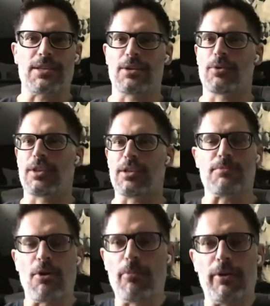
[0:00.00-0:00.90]
There were these
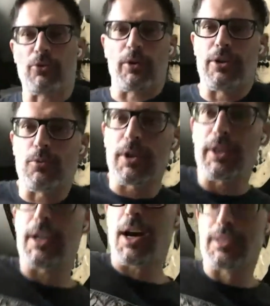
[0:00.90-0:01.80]
moments where you
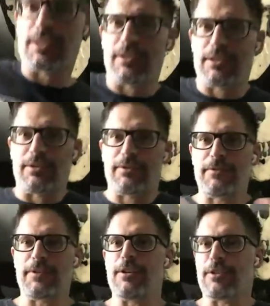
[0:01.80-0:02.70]
really got to
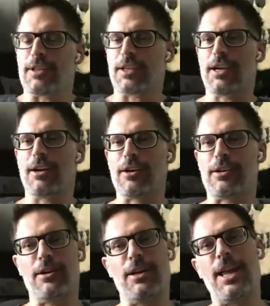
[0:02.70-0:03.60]
feel the
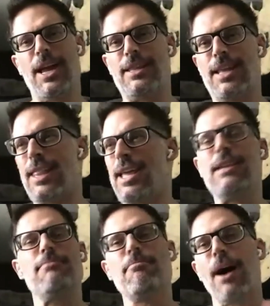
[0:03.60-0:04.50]
character, and they
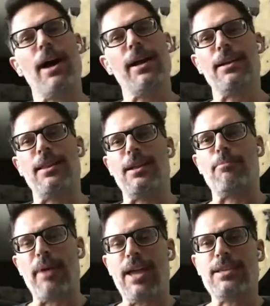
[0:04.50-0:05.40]
didn't mind
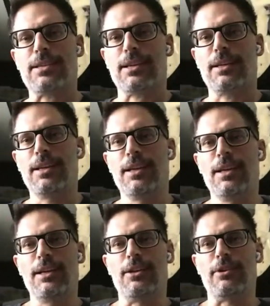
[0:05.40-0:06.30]
their pacing.
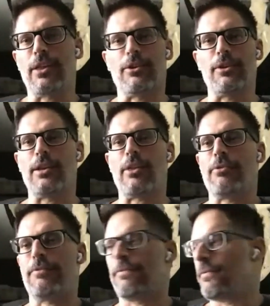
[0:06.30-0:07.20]
You know, another